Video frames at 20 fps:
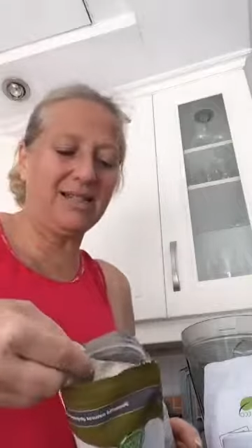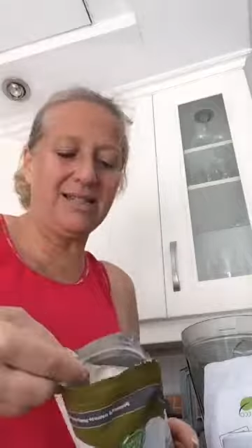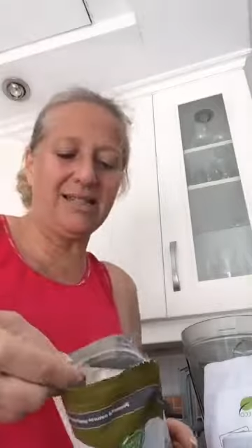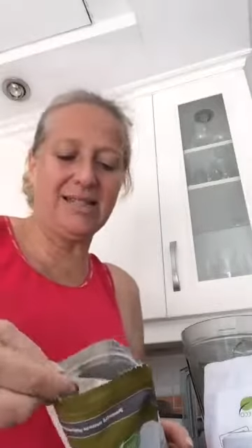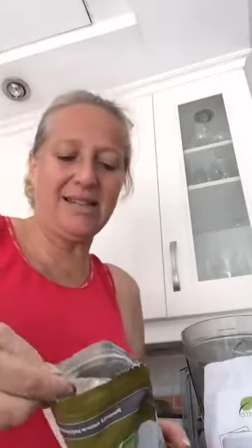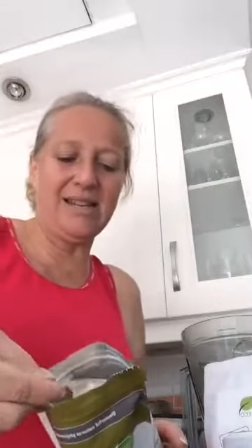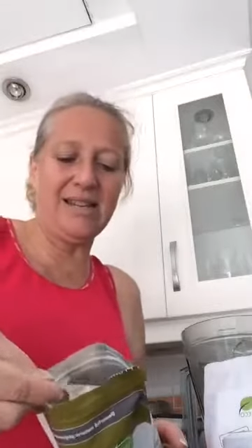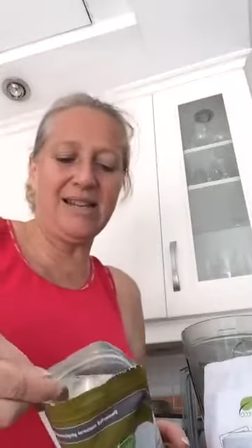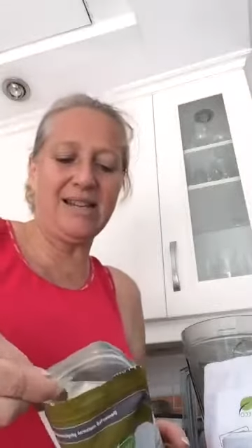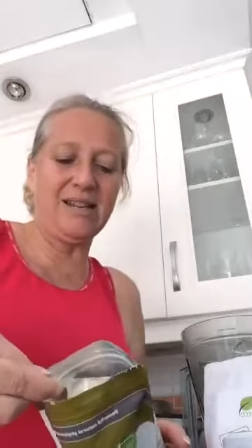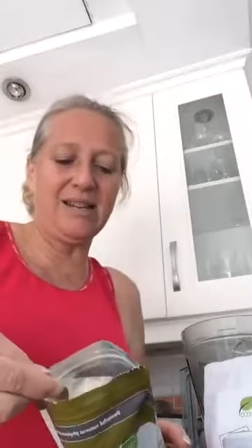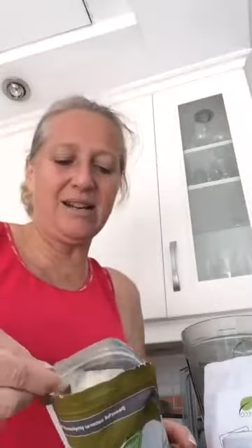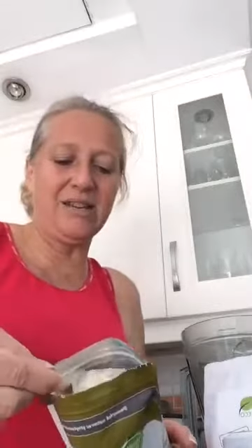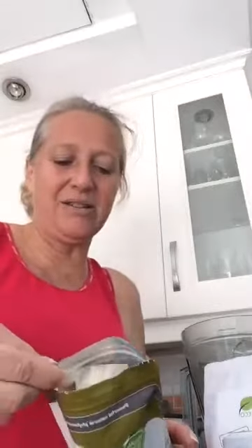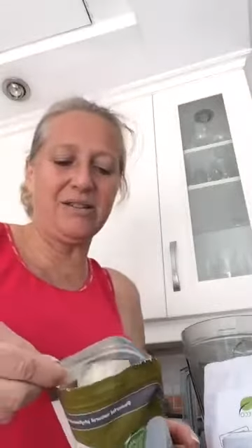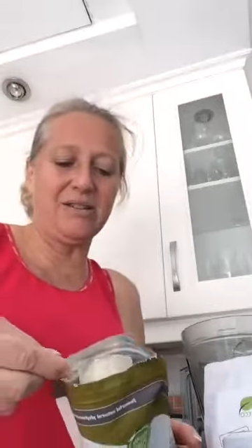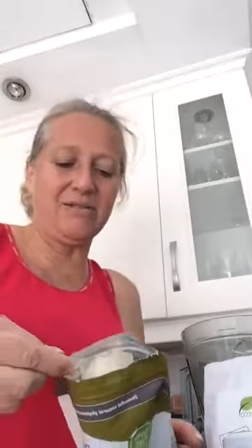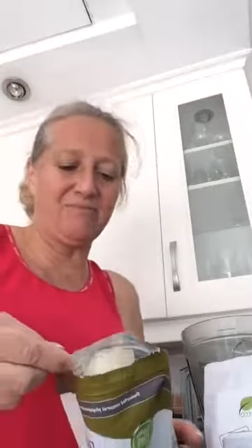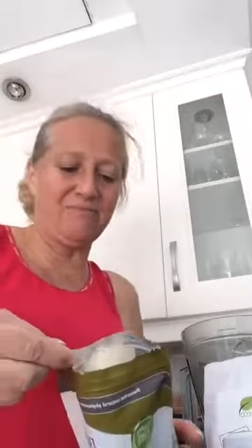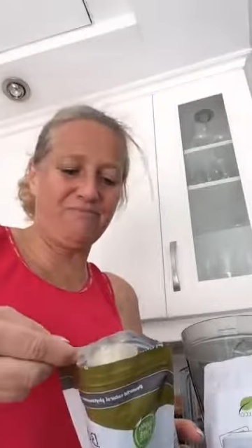and the
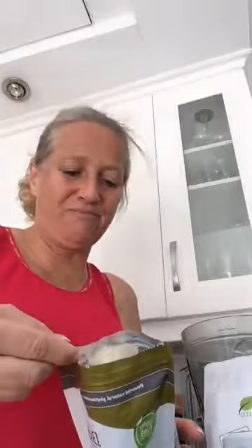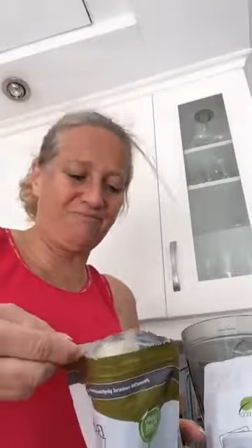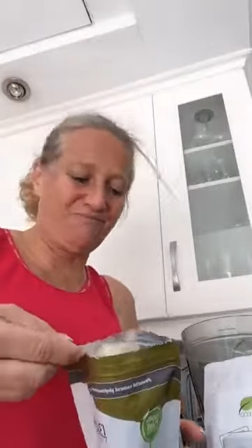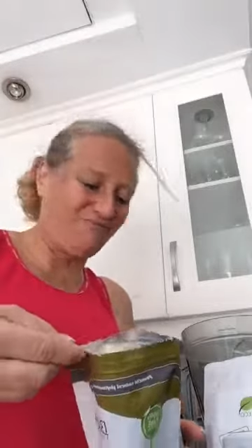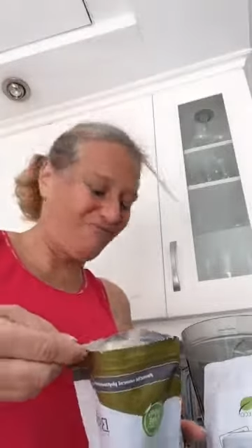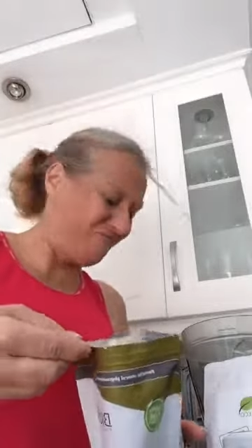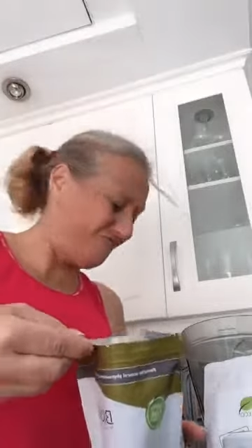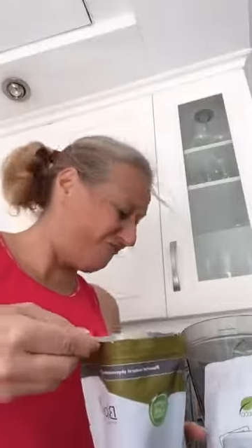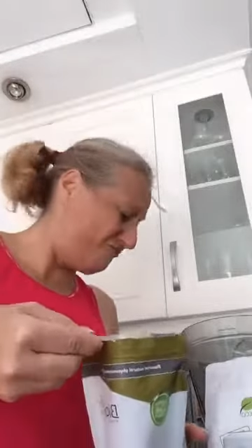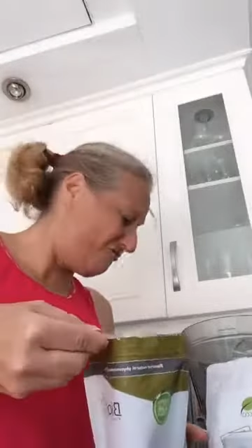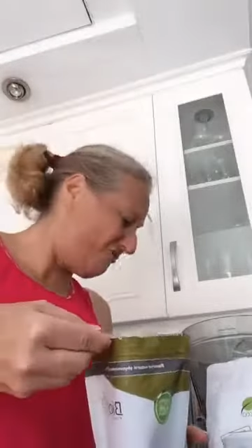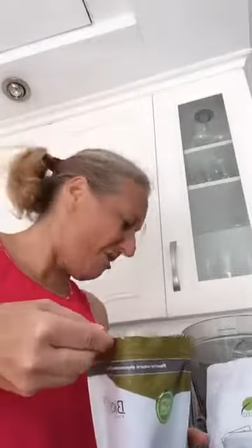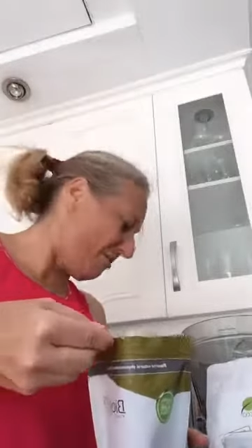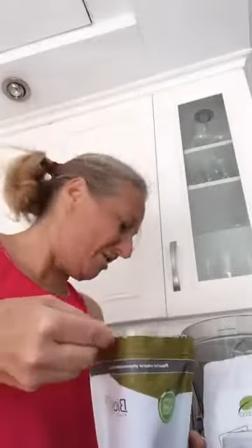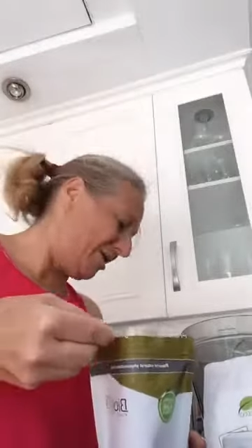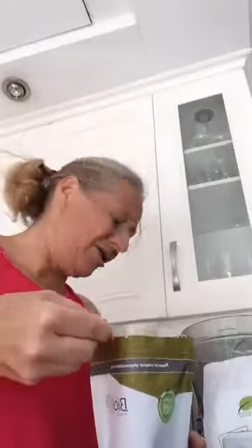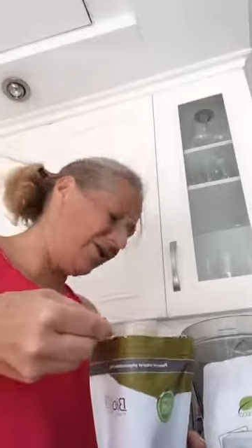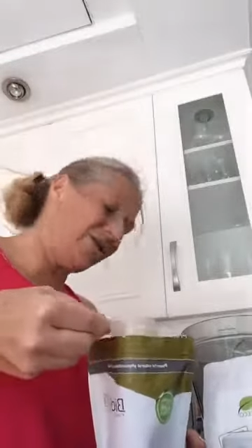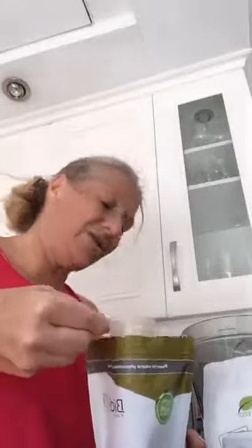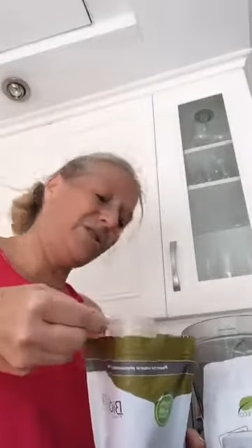other
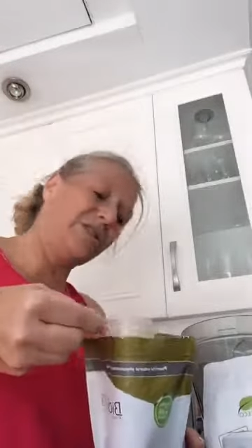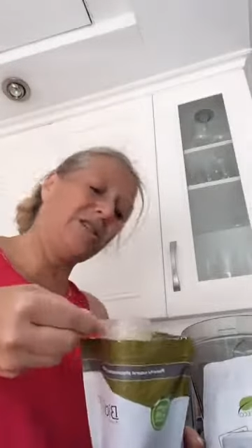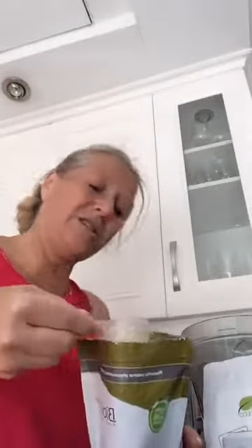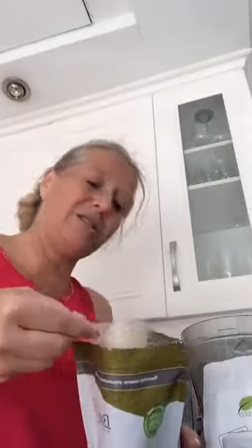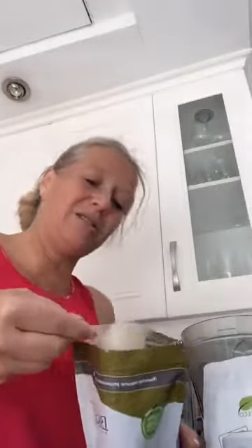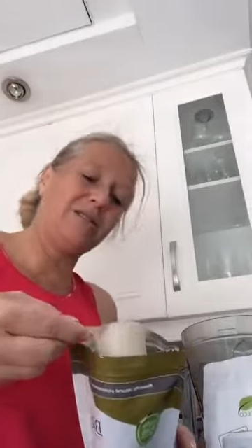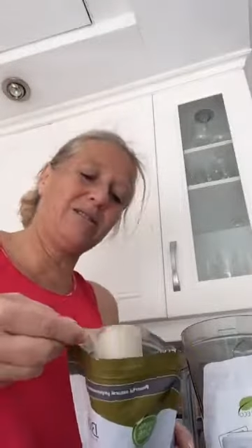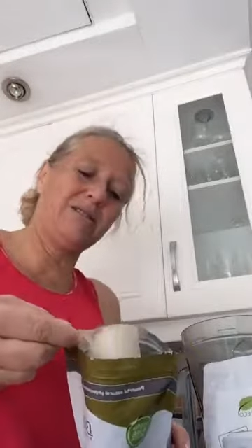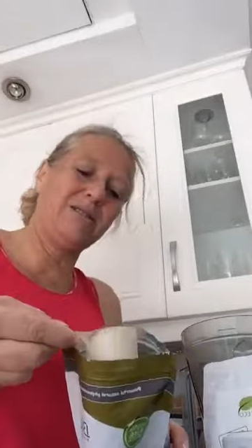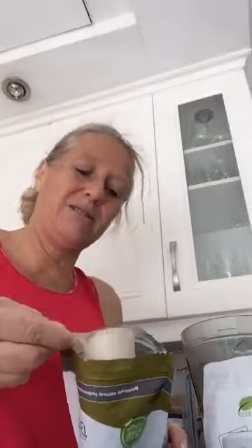rubbish that